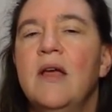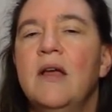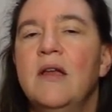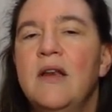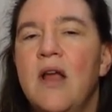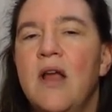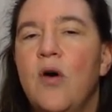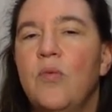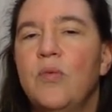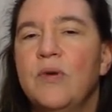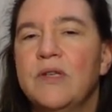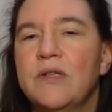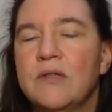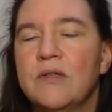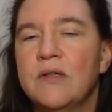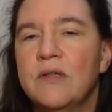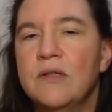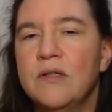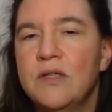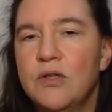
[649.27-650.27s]
Now with
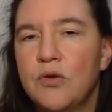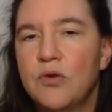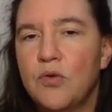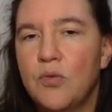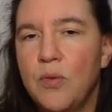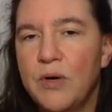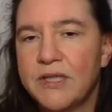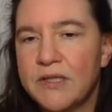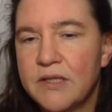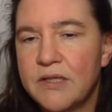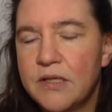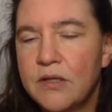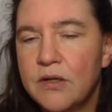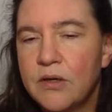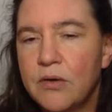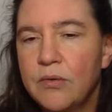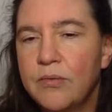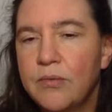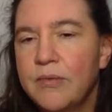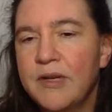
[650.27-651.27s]
0, 1,
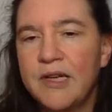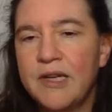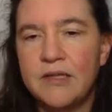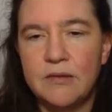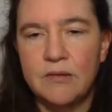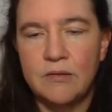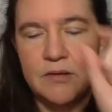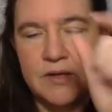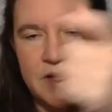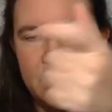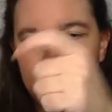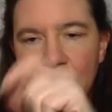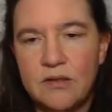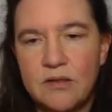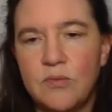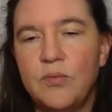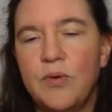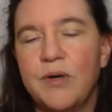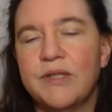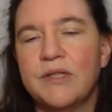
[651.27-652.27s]
0, it has the
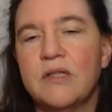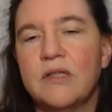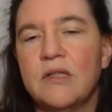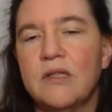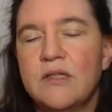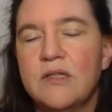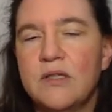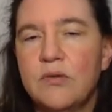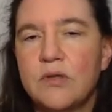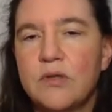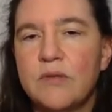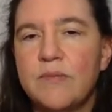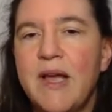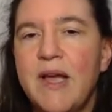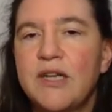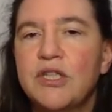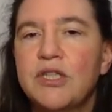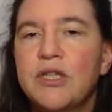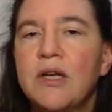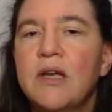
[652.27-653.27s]
1s and the 0s
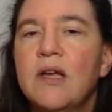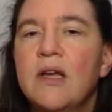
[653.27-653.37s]
match.